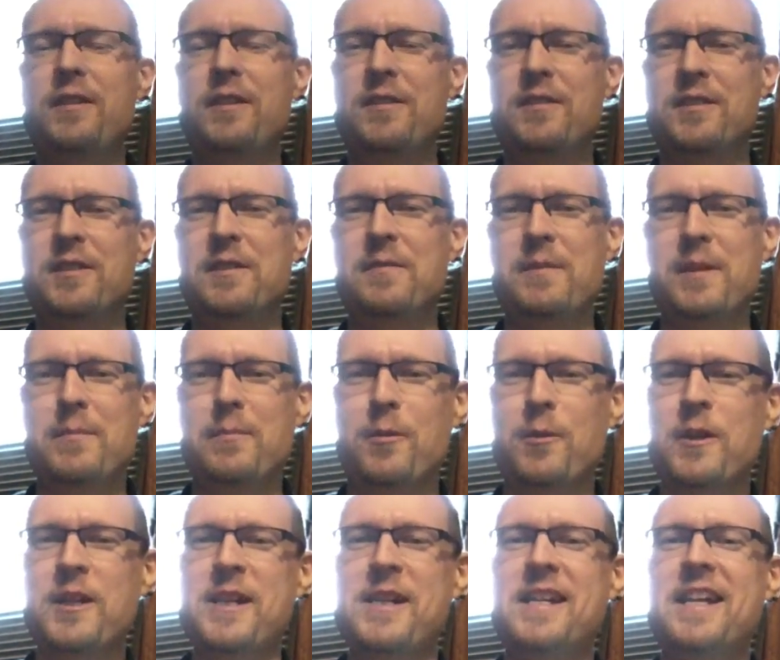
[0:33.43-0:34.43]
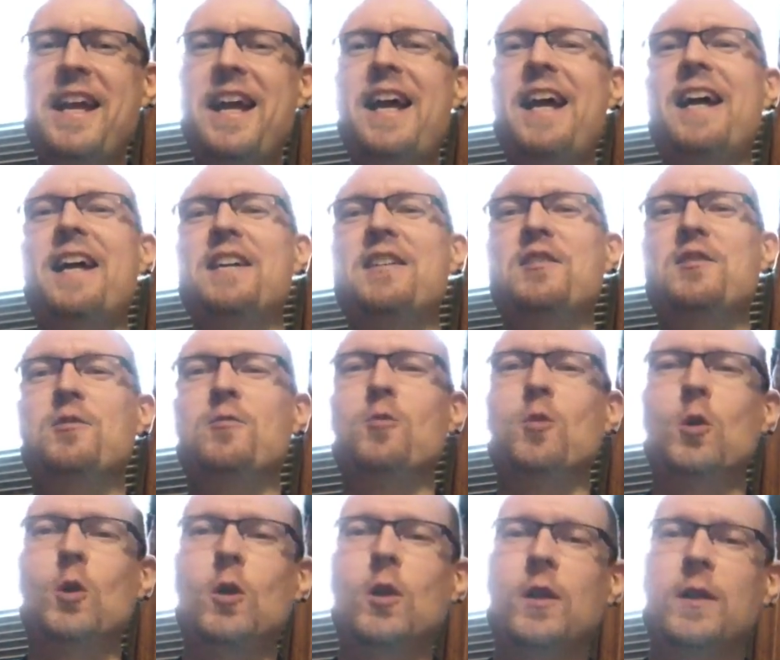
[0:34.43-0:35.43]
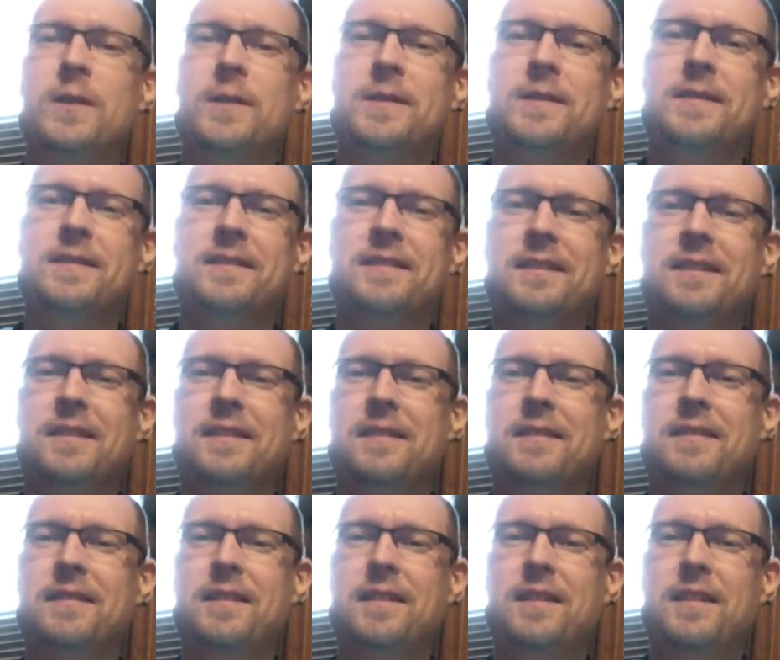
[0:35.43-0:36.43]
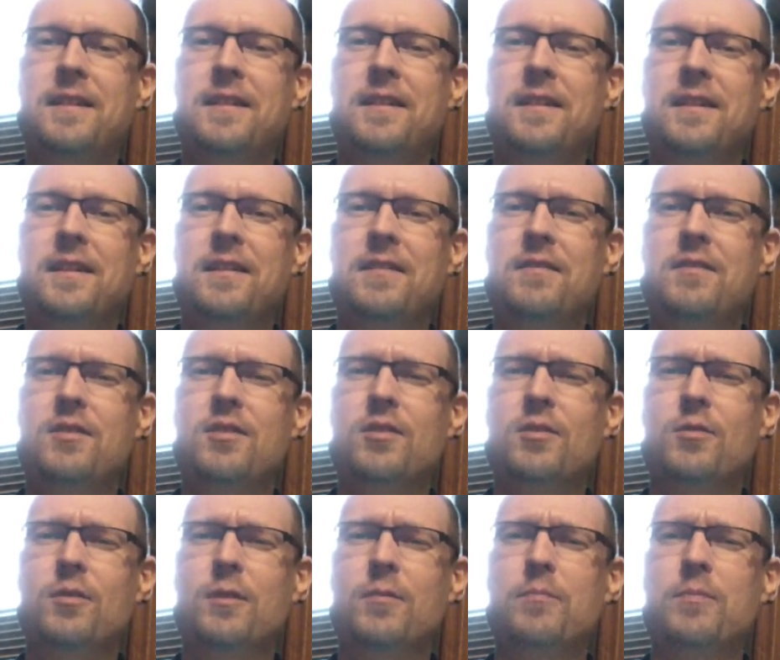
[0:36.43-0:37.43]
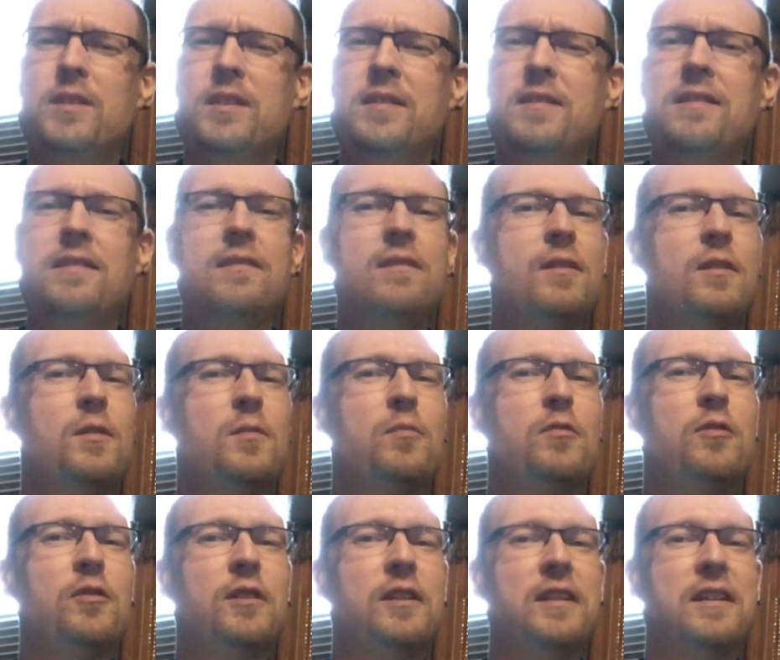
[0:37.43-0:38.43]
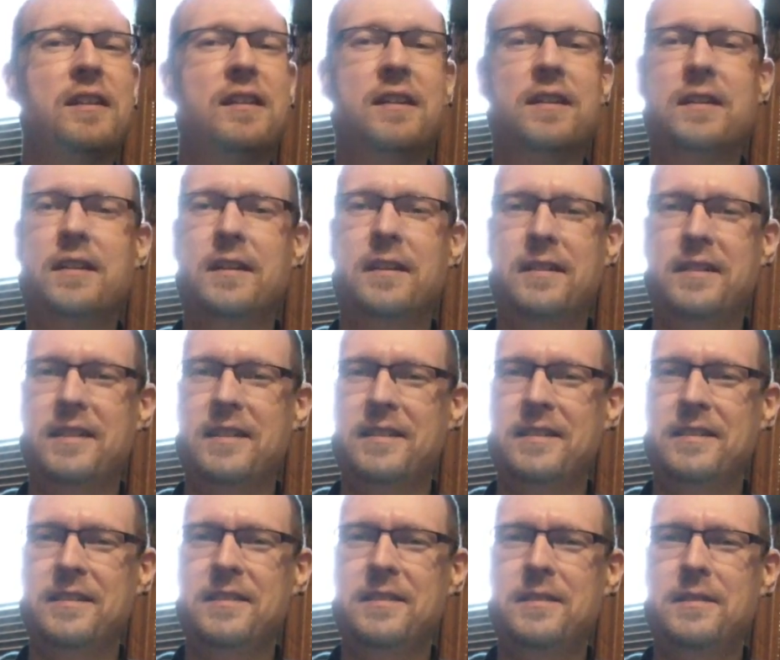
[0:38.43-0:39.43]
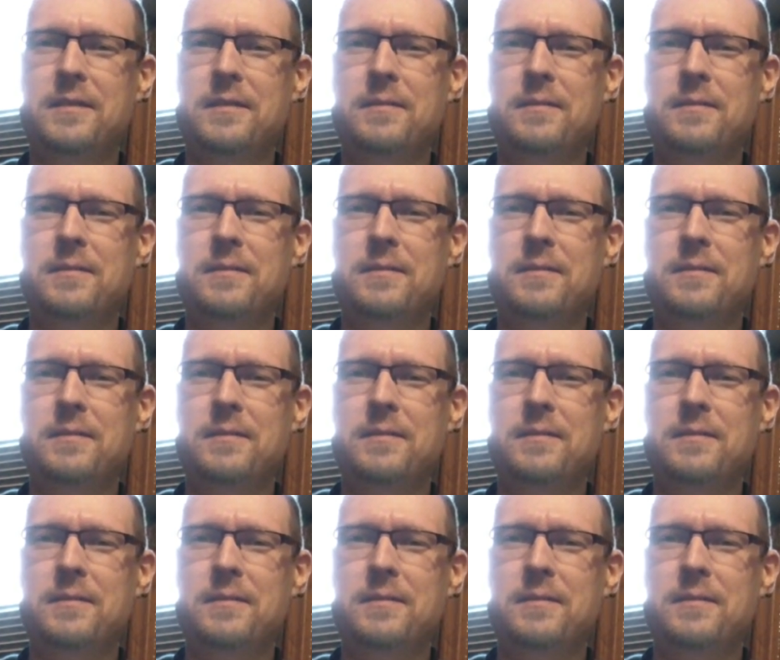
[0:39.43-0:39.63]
is going to be pretty casual and unscripted and hopefully unedited.